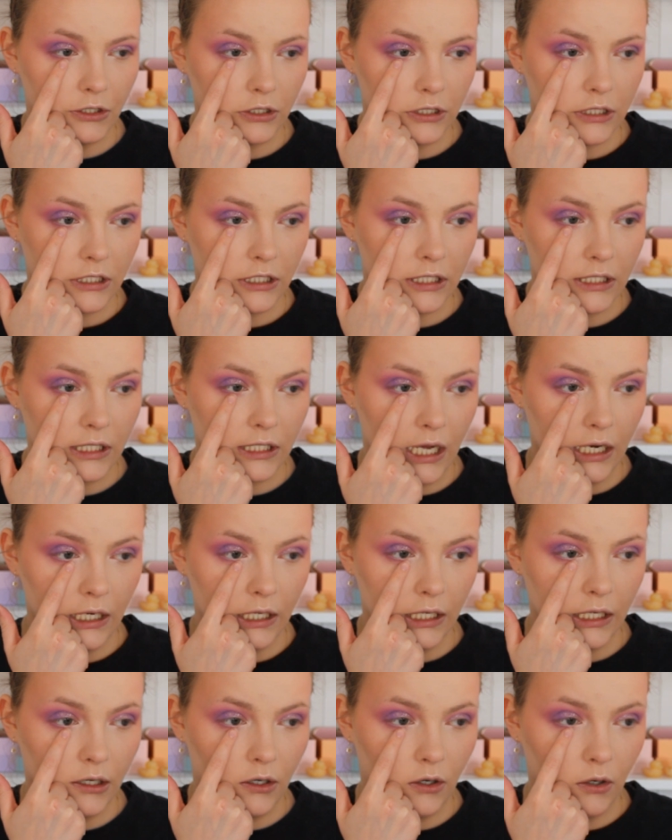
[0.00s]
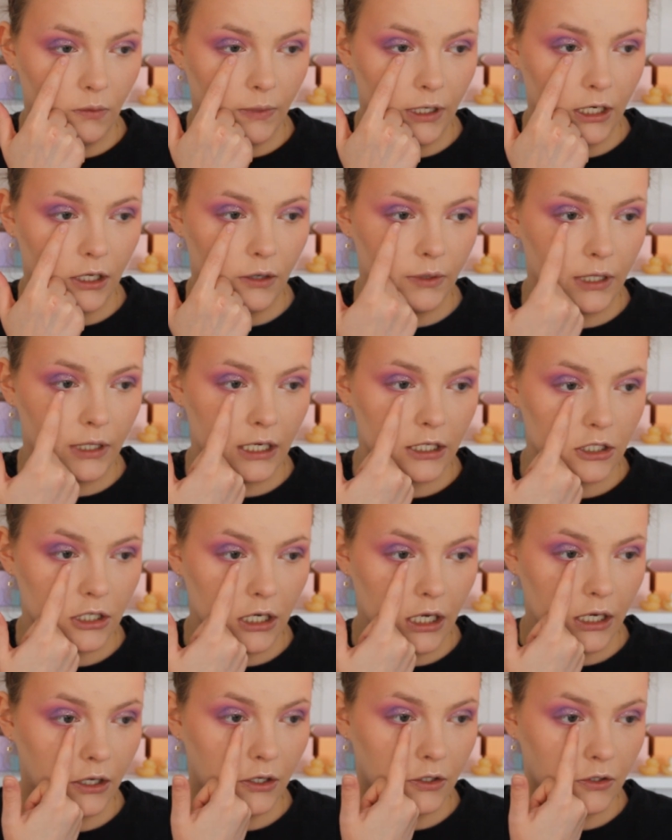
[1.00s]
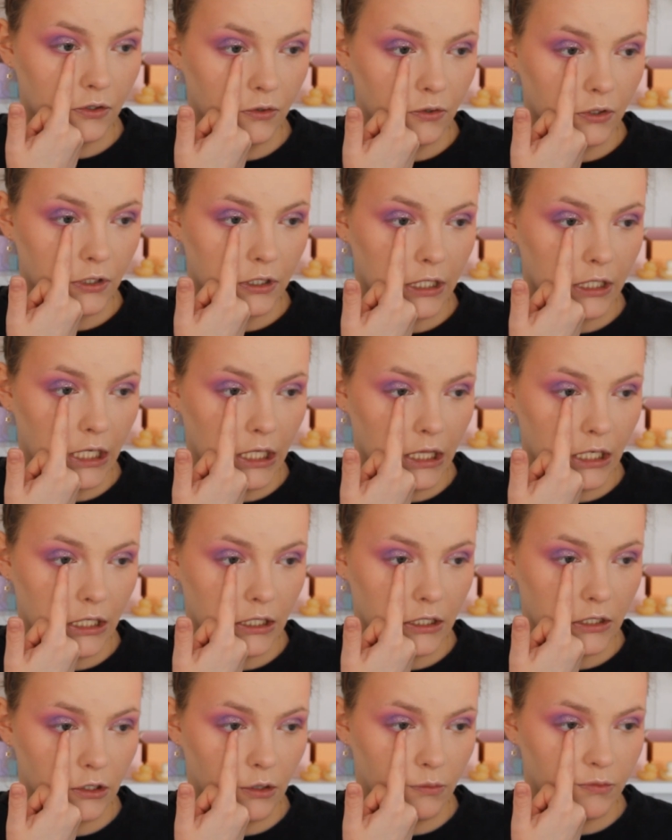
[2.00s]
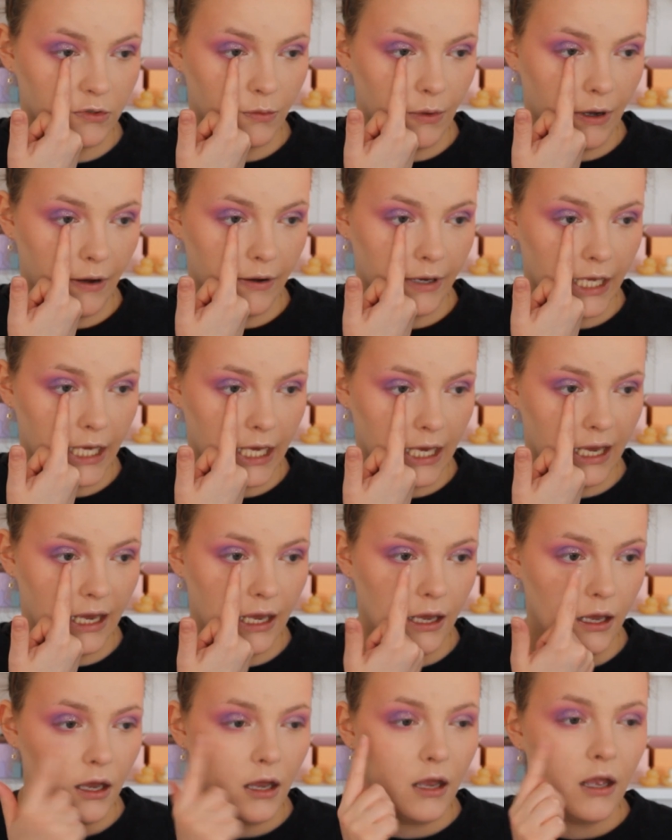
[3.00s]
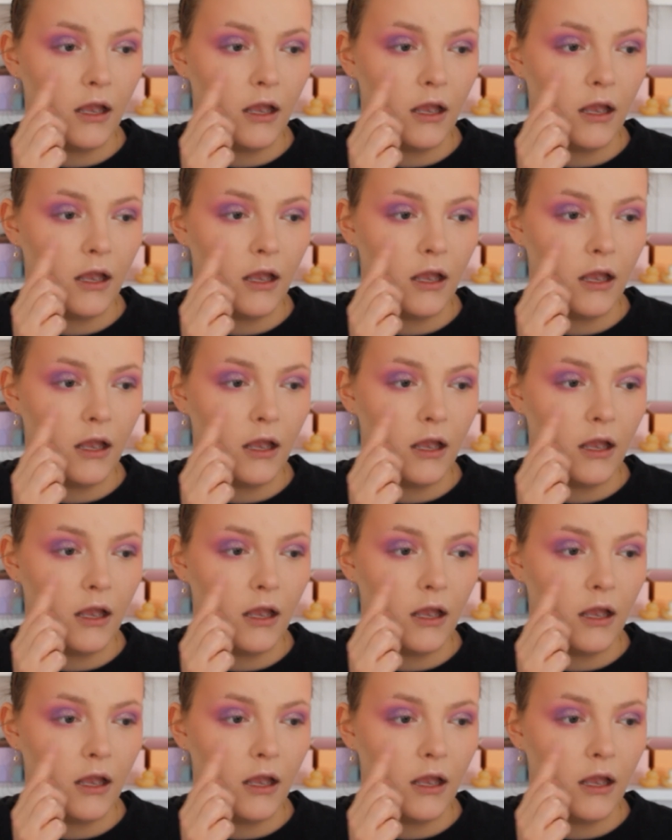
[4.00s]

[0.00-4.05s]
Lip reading: just slightly along my lower lash line. You can sort of see that it stops about here.